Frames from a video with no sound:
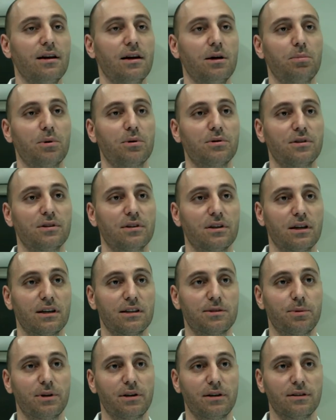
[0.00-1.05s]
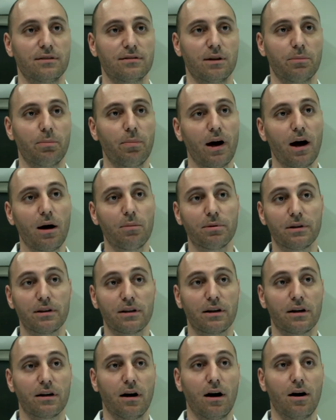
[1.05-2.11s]
a person can experience a pop in
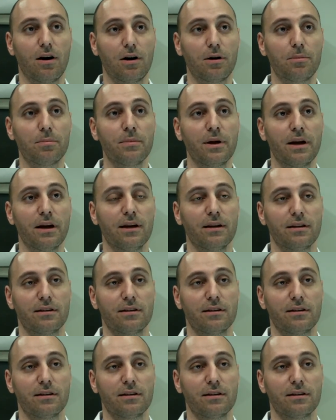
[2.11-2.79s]
their arm